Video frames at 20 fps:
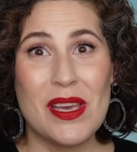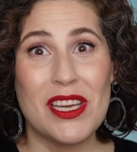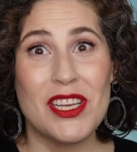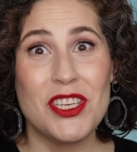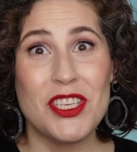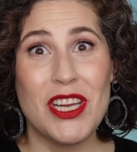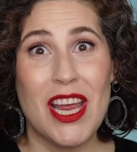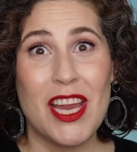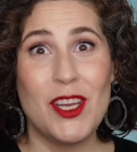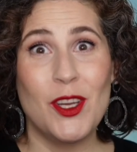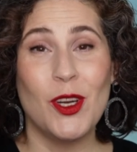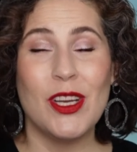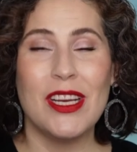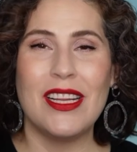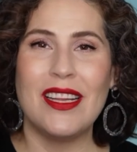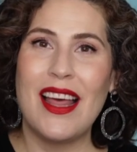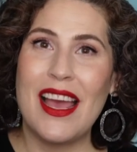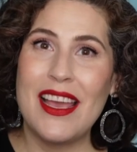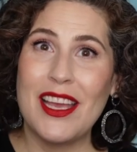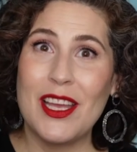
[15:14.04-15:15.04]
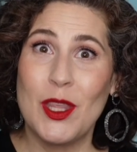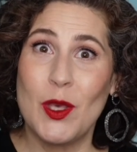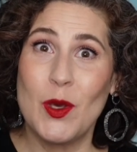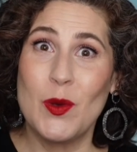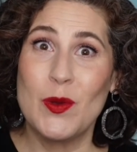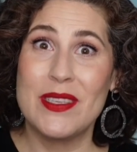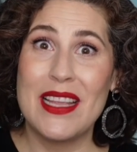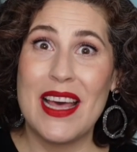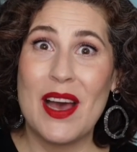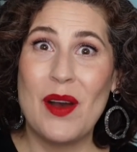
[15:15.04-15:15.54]
Pick a shade you're going to like and
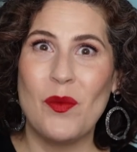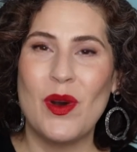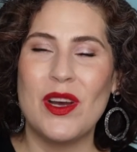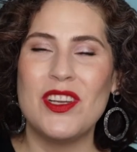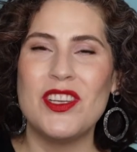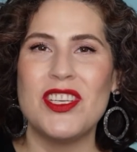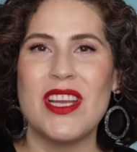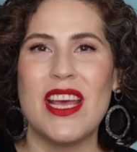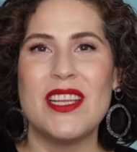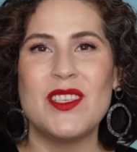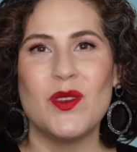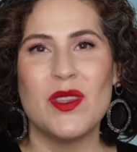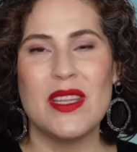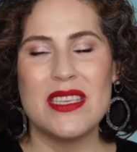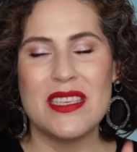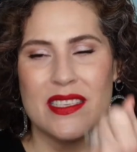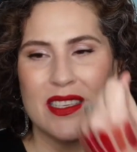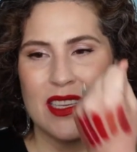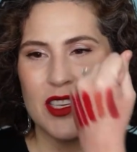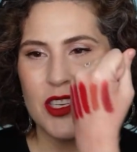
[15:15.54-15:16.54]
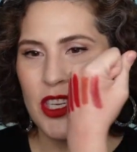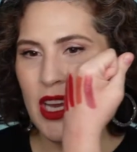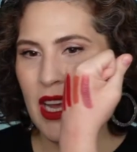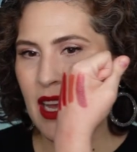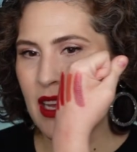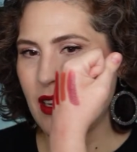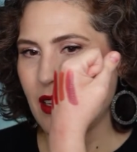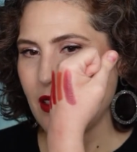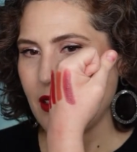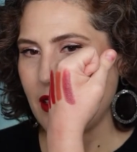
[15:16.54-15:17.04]
use that one shade. So this is the
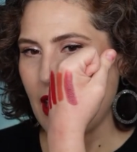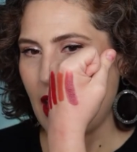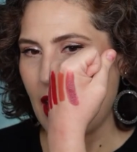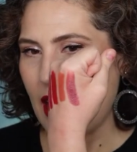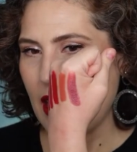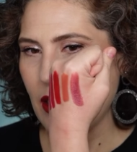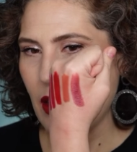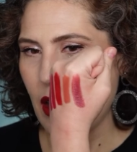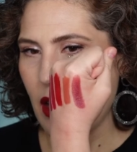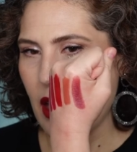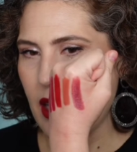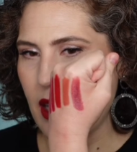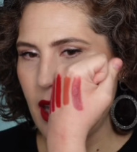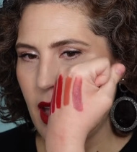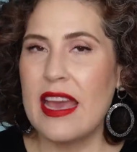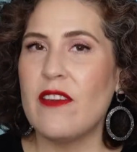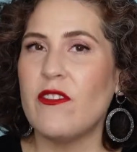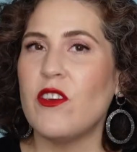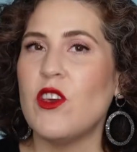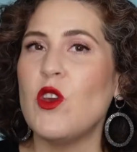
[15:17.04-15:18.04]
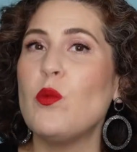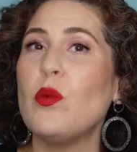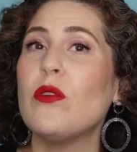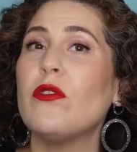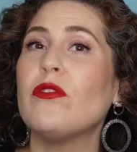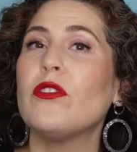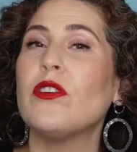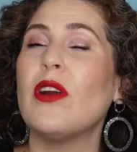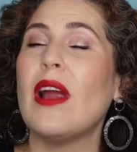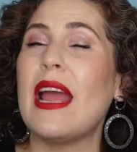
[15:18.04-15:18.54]
shade Nylon. If you
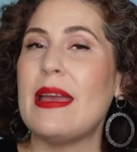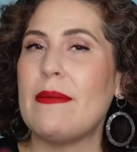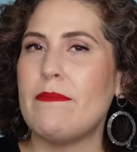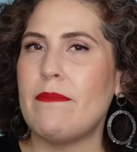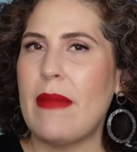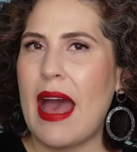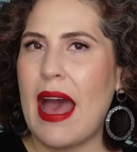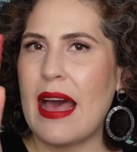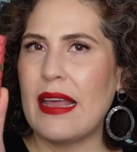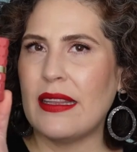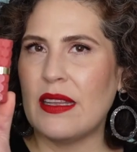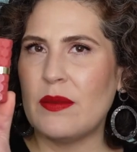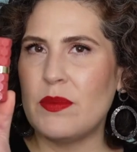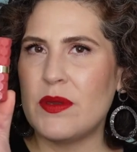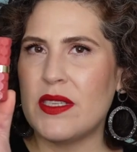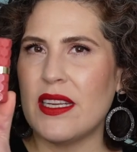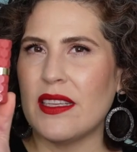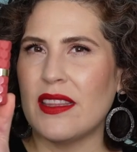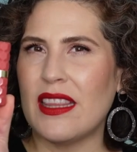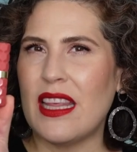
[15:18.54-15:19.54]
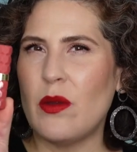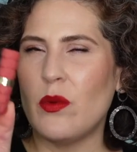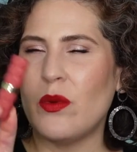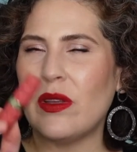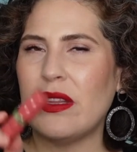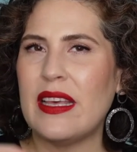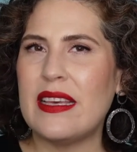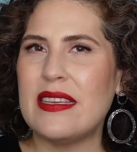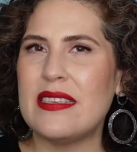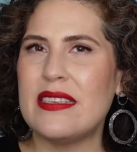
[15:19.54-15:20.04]
prefer a matte lipstick, they
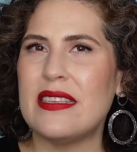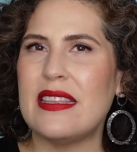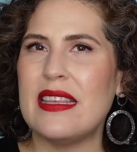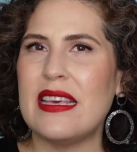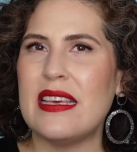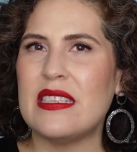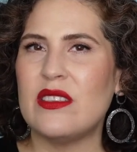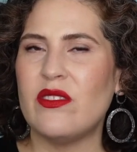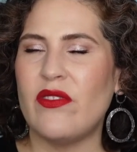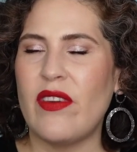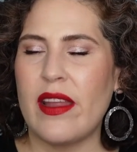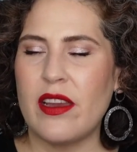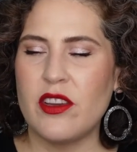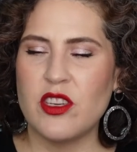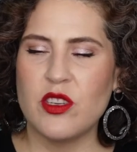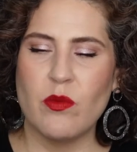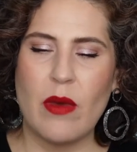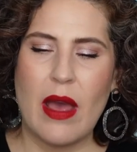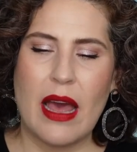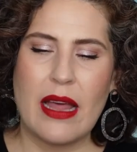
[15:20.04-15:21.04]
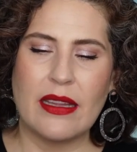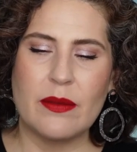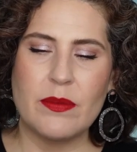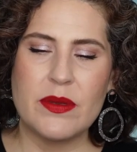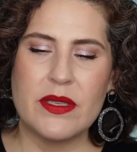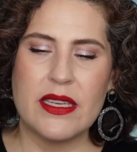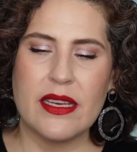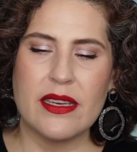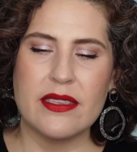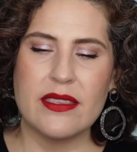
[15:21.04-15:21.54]
release these fetish matte
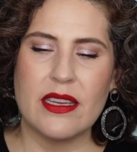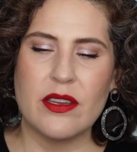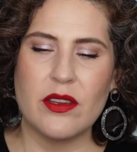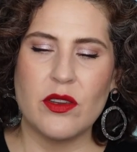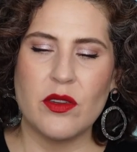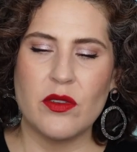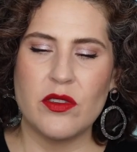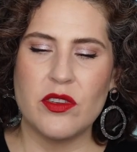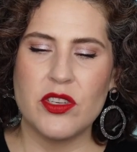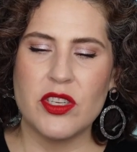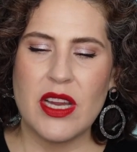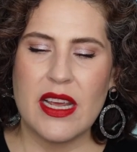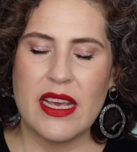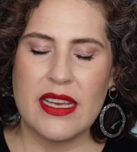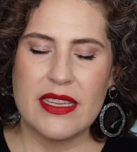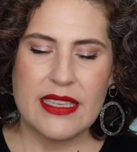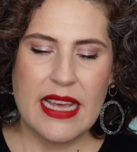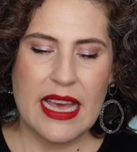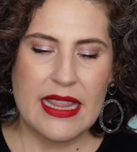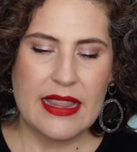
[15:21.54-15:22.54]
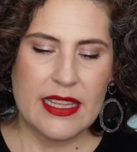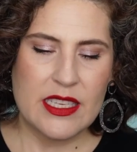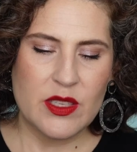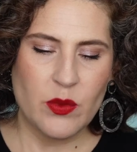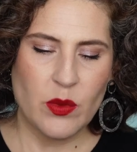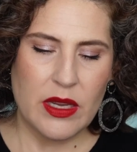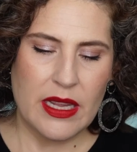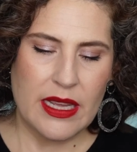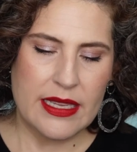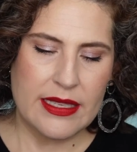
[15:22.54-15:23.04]
lipsticks in nude shades and this
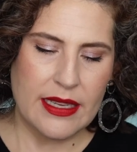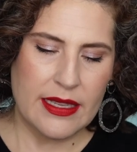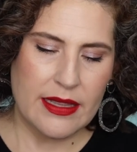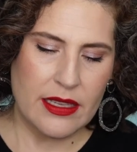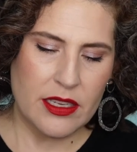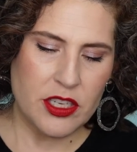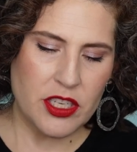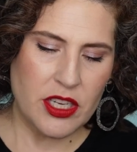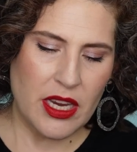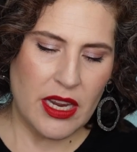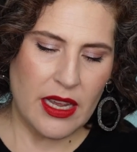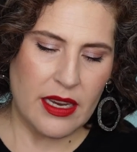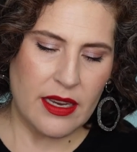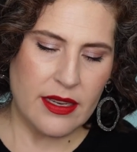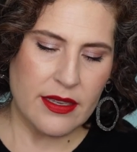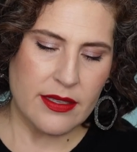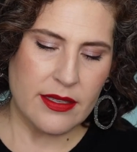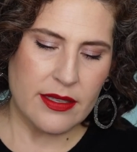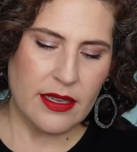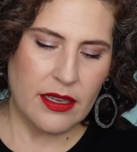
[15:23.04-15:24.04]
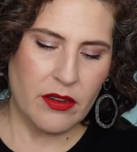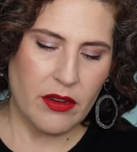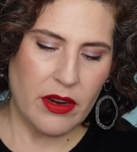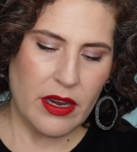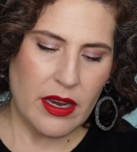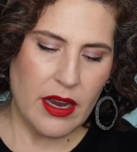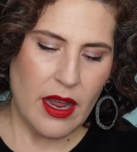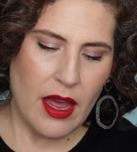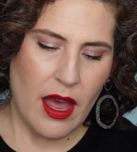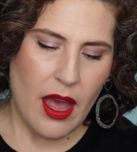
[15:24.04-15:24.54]
one is in the shade
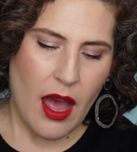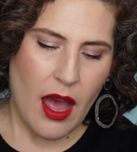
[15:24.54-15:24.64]
Secret.